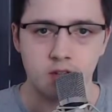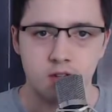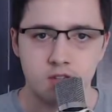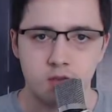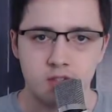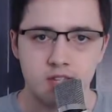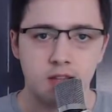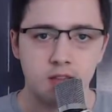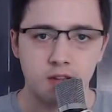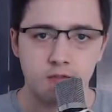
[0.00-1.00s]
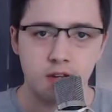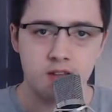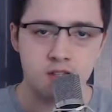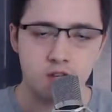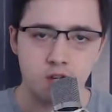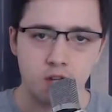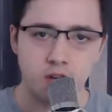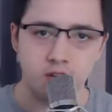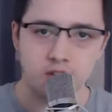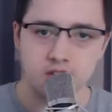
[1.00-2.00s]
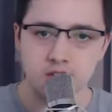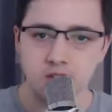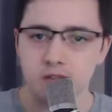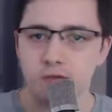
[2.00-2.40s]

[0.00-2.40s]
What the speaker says: So it's hinting at things early on in the season.